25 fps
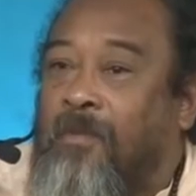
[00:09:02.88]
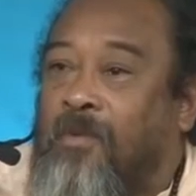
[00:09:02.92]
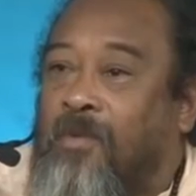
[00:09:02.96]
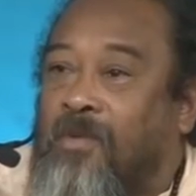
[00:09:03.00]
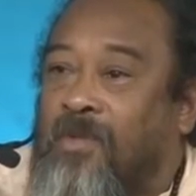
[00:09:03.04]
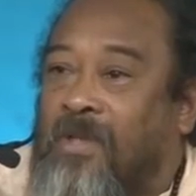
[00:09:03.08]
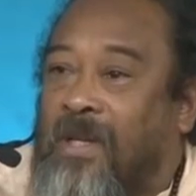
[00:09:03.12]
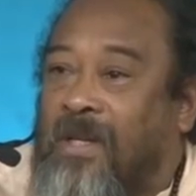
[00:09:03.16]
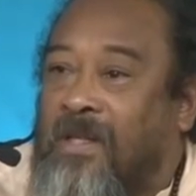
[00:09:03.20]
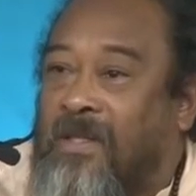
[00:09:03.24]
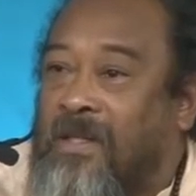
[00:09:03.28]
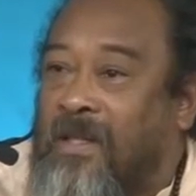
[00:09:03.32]
to
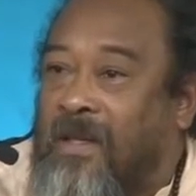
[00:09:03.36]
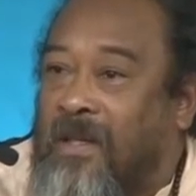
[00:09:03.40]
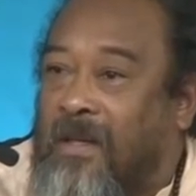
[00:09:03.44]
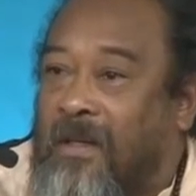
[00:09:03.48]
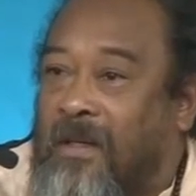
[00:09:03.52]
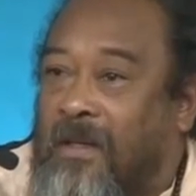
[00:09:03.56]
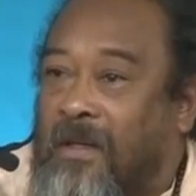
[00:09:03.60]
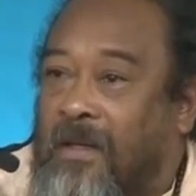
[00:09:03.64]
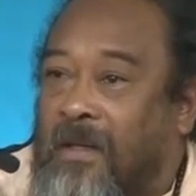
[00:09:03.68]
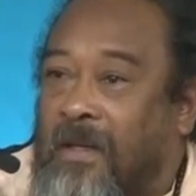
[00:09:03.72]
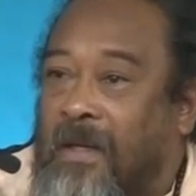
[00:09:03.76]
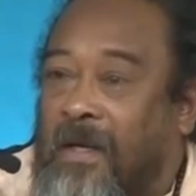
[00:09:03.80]

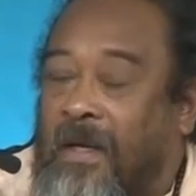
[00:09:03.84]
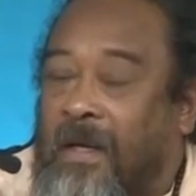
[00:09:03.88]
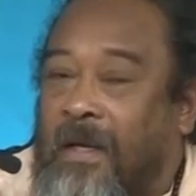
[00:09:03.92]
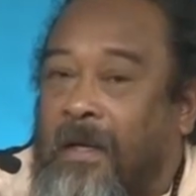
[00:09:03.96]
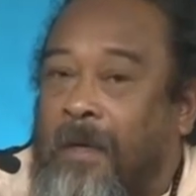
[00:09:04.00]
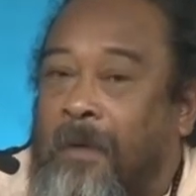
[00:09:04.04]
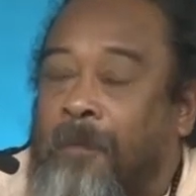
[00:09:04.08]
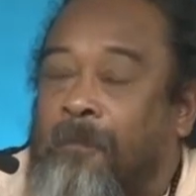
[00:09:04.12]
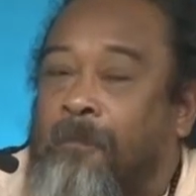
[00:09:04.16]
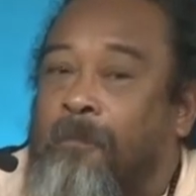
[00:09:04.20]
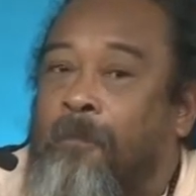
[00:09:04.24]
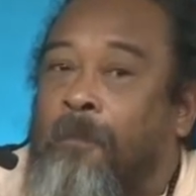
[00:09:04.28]
satsang
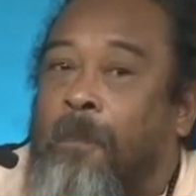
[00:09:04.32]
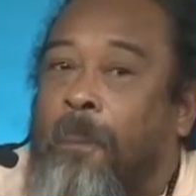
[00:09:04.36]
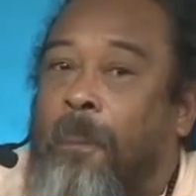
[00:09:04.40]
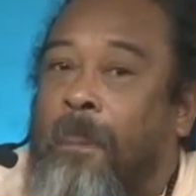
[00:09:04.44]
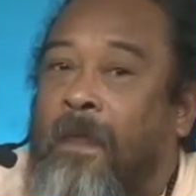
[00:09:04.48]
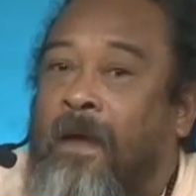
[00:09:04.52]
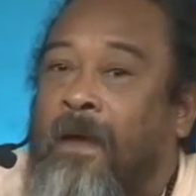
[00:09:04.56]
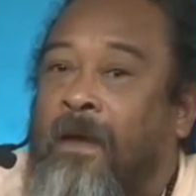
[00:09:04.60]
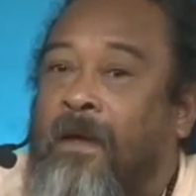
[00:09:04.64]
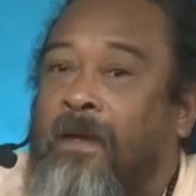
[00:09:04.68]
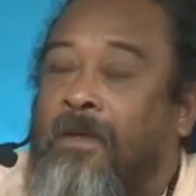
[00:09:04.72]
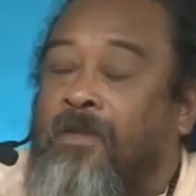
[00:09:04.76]

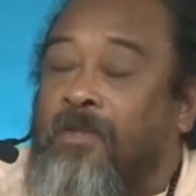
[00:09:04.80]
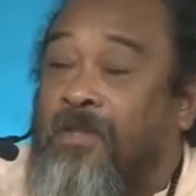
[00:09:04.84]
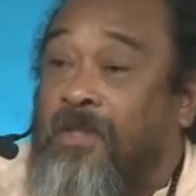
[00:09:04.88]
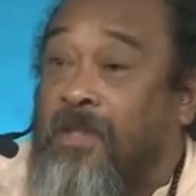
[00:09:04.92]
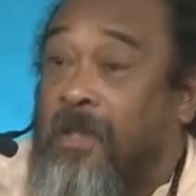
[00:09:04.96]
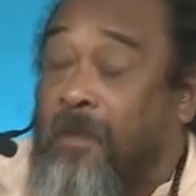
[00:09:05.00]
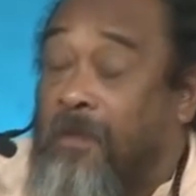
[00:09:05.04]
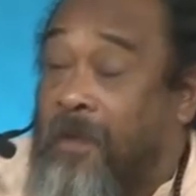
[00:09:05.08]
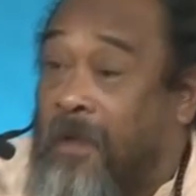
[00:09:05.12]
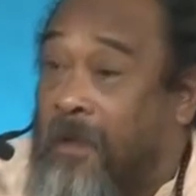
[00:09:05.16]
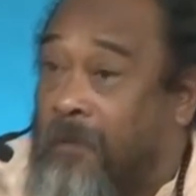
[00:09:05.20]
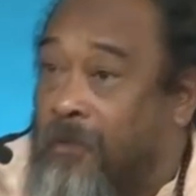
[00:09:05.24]
to
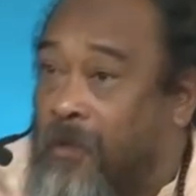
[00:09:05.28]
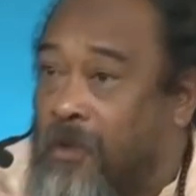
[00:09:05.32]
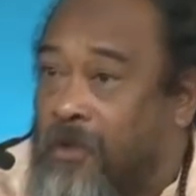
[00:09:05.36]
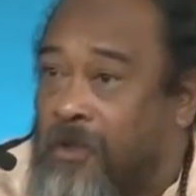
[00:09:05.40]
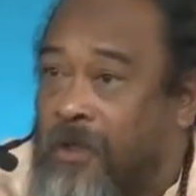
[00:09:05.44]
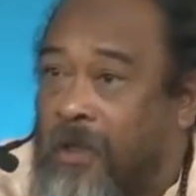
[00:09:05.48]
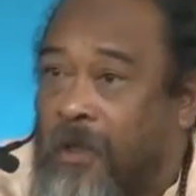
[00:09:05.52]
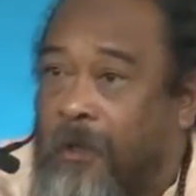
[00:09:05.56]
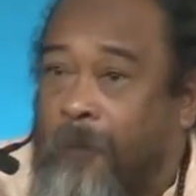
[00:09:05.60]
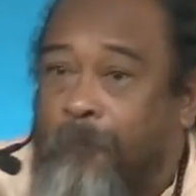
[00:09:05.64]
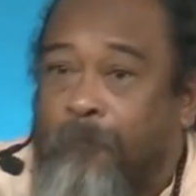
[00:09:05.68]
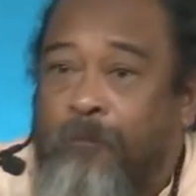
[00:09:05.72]
see me in
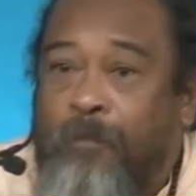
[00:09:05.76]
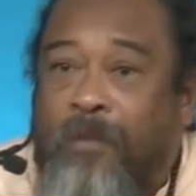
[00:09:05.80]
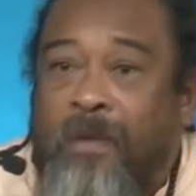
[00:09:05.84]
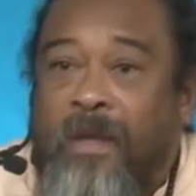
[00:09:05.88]
Portugal.